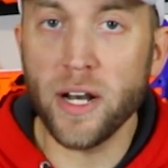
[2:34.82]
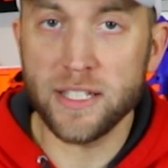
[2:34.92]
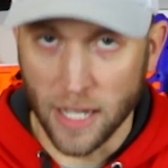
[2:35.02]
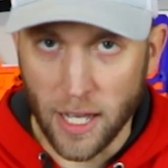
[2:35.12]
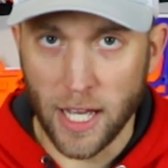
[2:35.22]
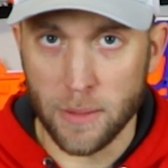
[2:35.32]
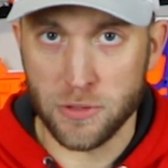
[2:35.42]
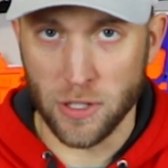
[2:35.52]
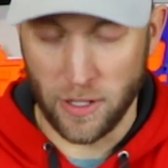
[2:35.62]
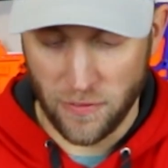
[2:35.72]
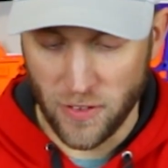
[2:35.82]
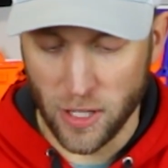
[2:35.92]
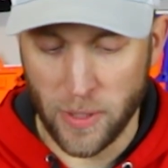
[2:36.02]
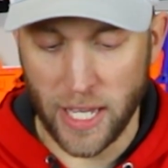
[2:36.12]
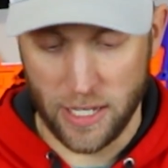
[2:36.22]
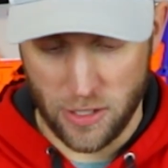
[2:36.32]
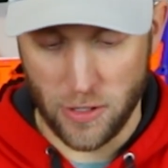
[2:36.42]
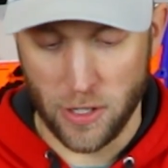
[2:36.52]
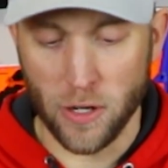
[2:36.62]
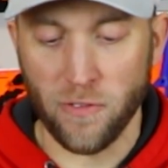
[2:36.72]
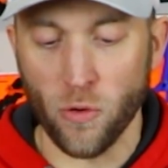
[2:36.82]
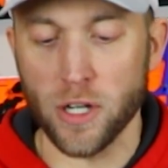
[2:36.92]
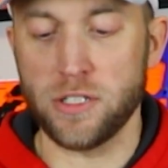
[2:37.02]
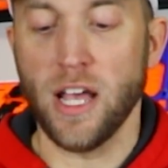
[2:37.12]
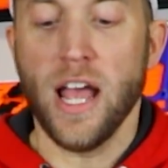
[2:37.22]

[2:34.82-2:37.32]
many times during filming and during Nerf Wars